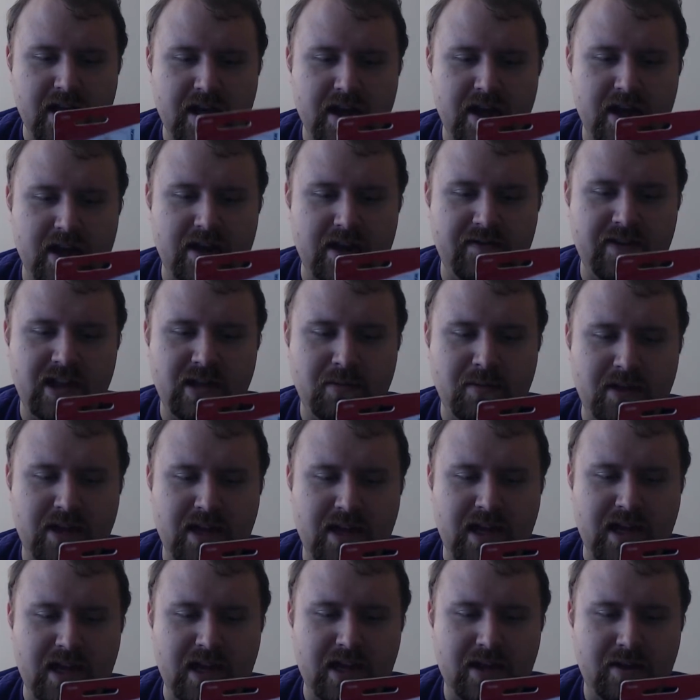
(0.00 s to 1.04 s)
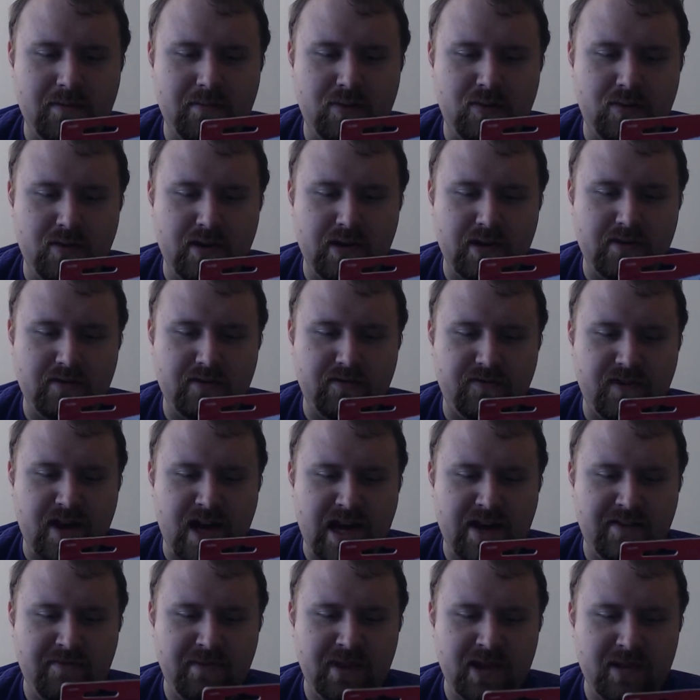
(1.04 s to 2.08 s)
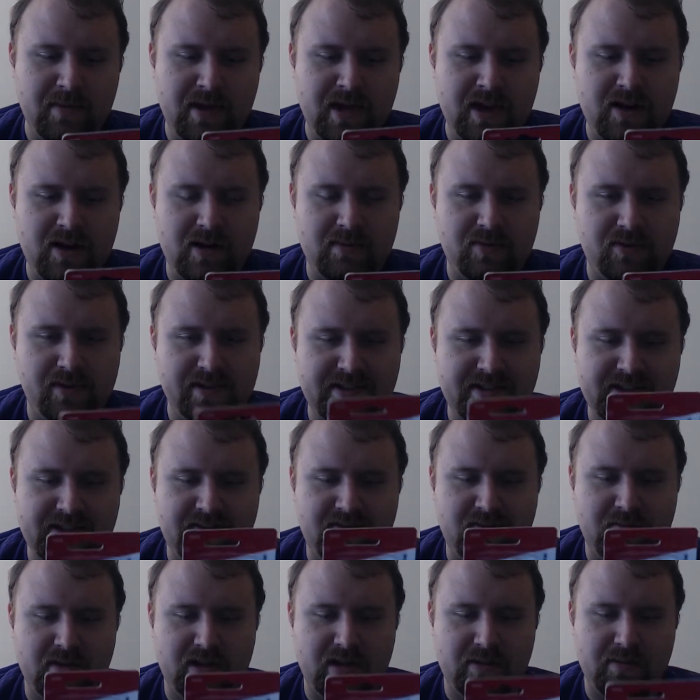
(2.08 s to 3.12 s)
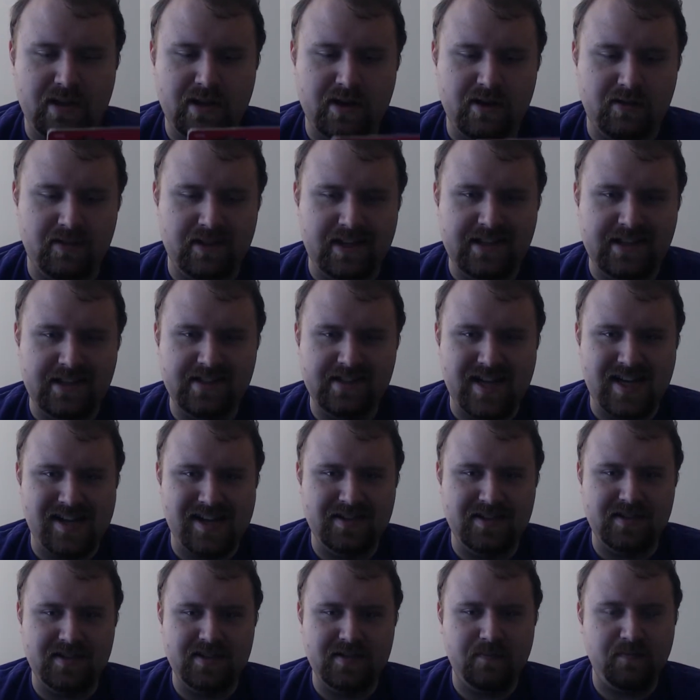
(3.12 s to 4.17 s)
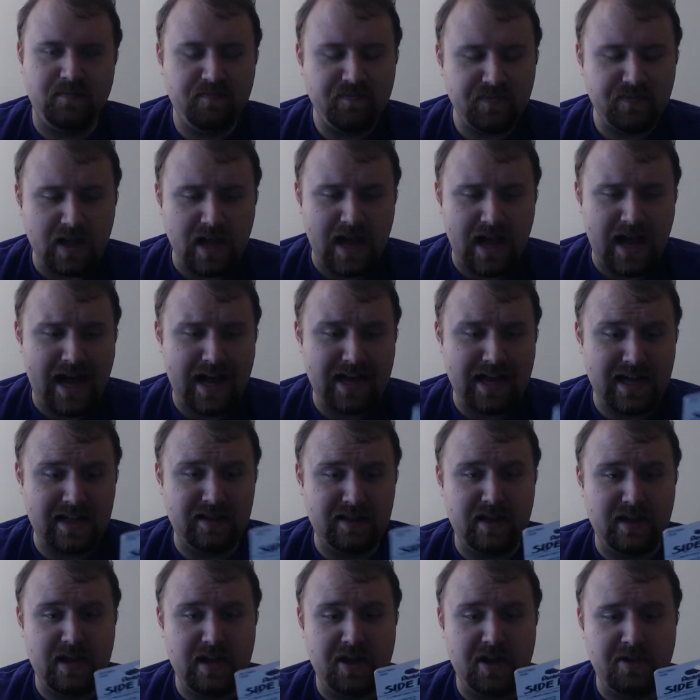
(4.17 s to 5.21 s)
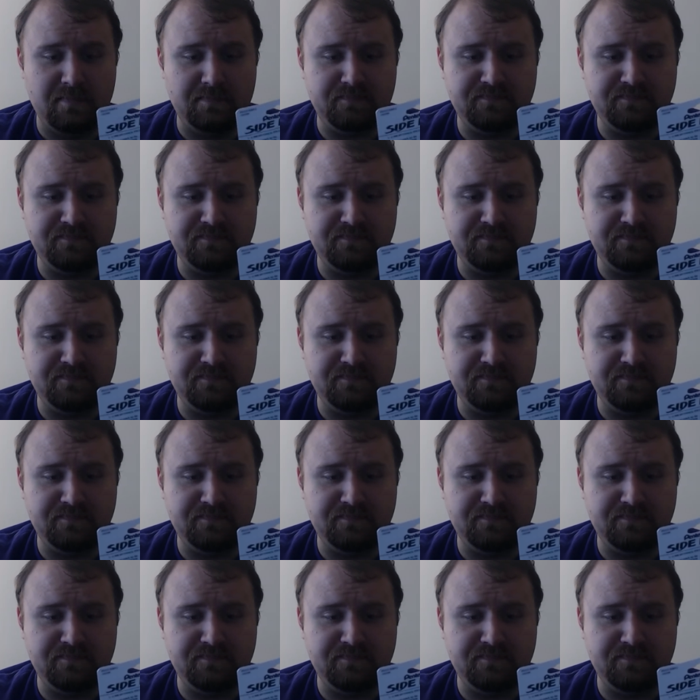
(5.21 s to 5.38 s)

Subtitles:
Available in 0.5 millimeter and 0.7 millimeter lead sizes. I got the